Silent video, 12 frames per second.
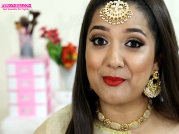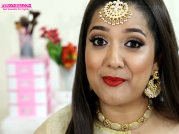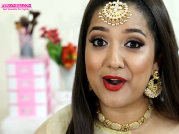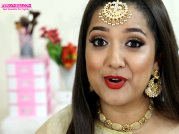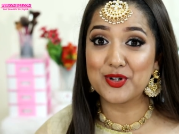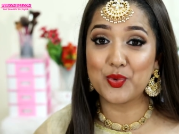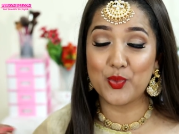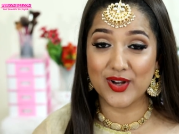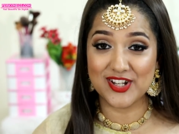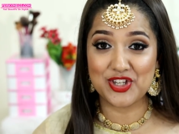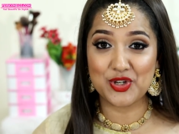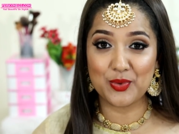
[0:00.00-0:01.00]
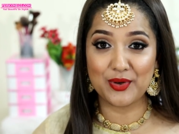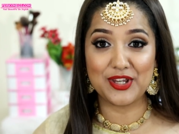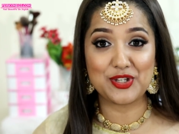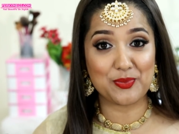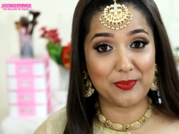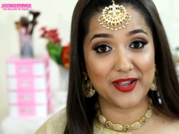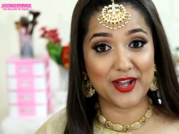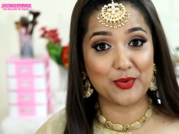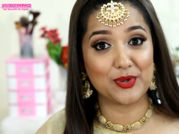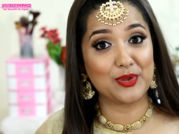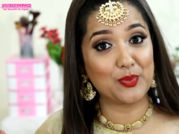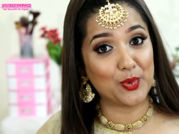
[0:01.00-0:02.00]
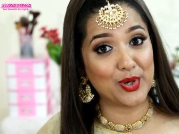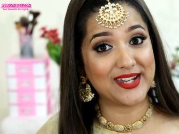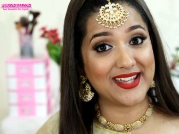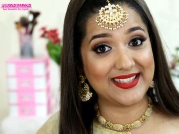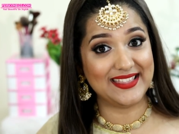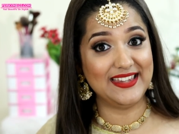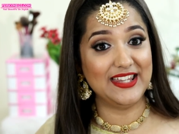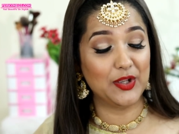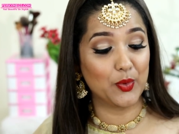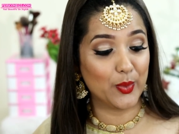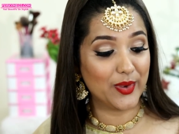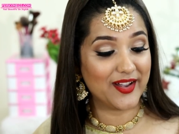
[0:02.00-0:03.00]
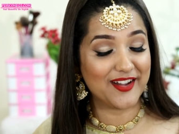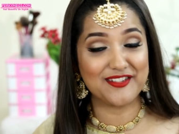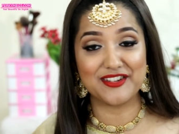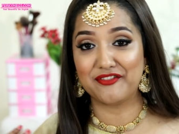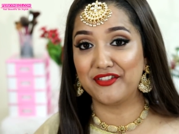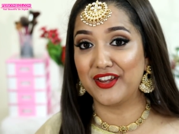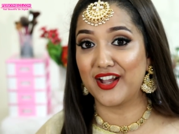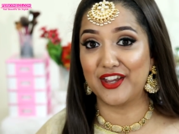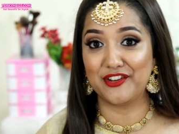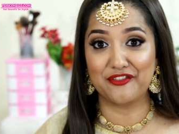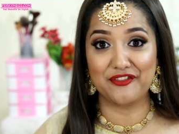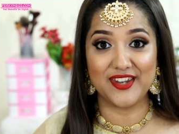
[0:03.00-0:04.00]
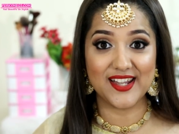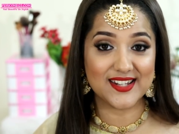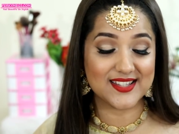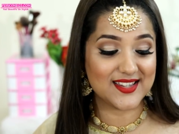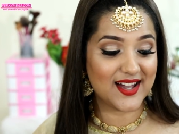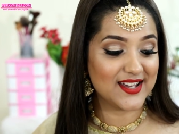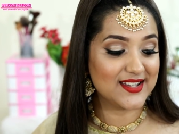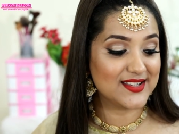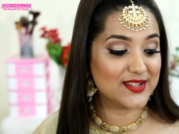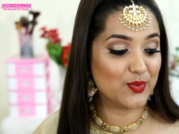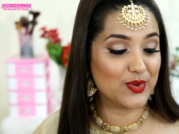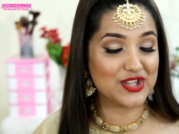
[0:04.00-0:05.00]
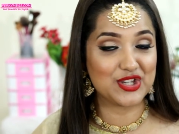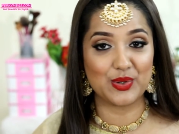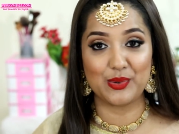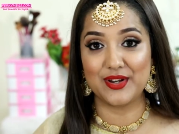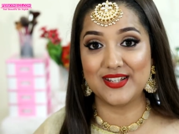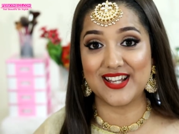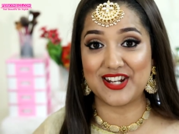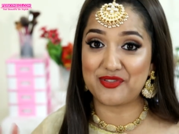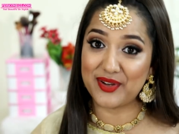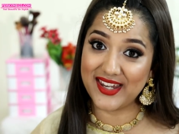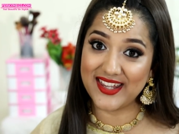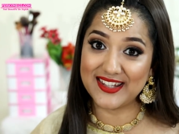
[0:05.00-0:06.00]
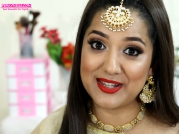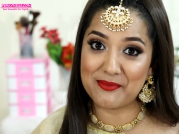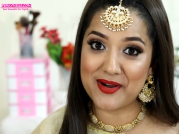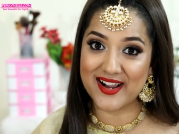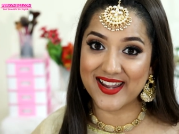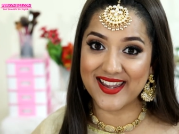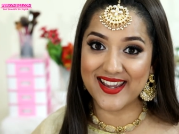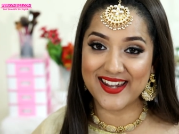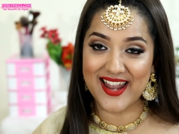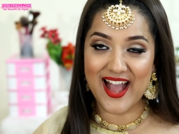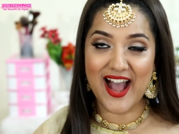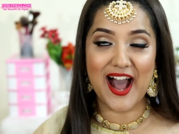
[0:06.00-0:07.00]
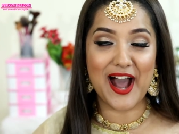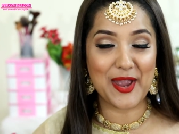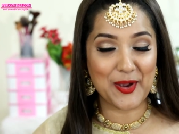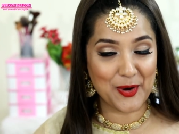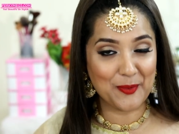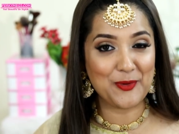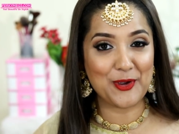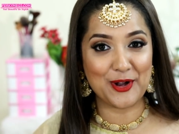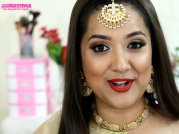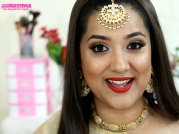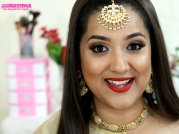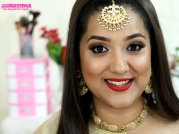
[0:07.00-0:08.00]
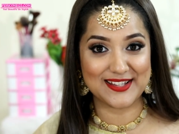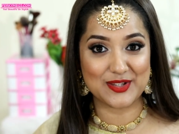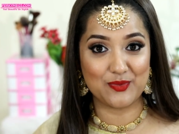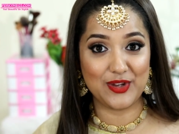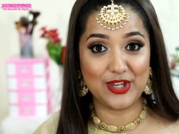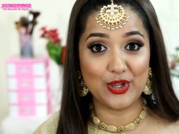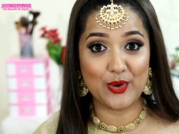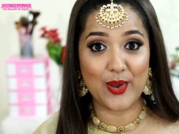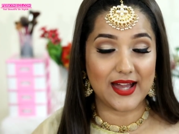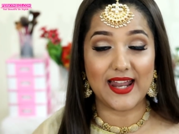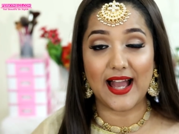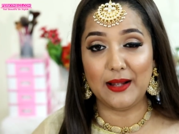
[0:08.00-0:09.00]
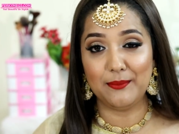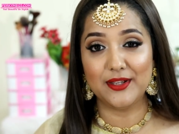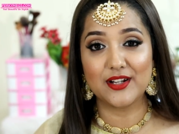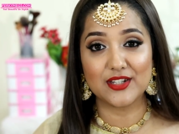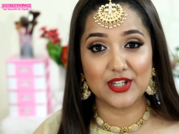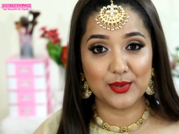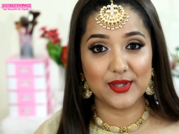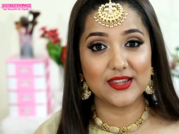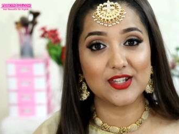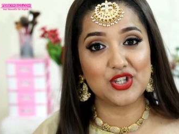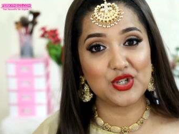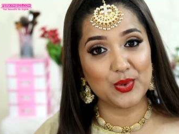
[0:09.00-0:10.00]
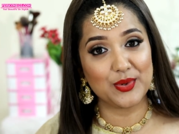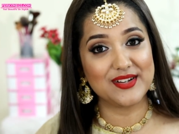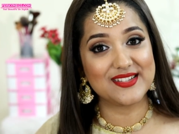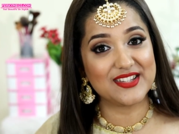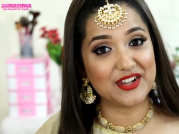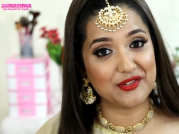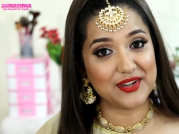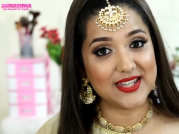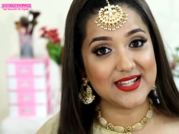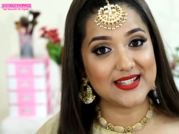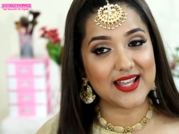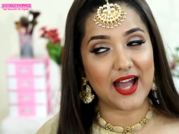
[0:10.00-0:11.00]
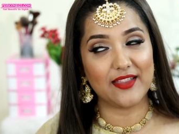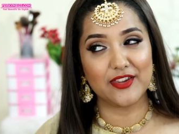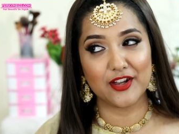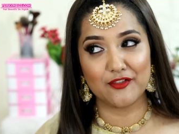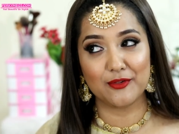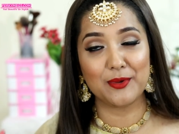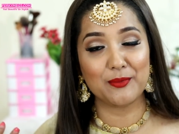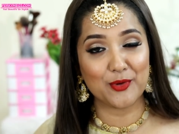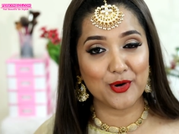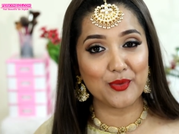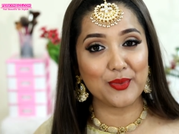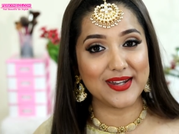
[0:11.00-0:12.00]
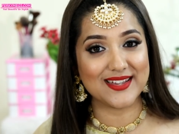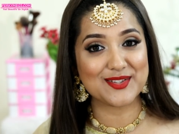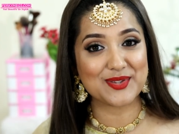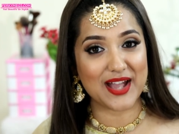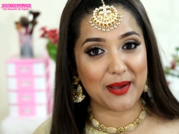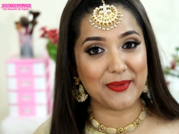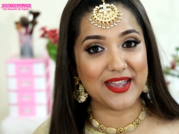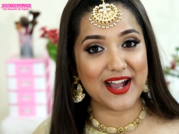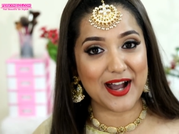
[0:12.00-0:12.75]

about what jewelry to pair with what ethnic wear, different kind of neck designs, with jewelries at trending in the market. I hope you all like this video and I'll be continuing the jewelry series and there will be more videos coming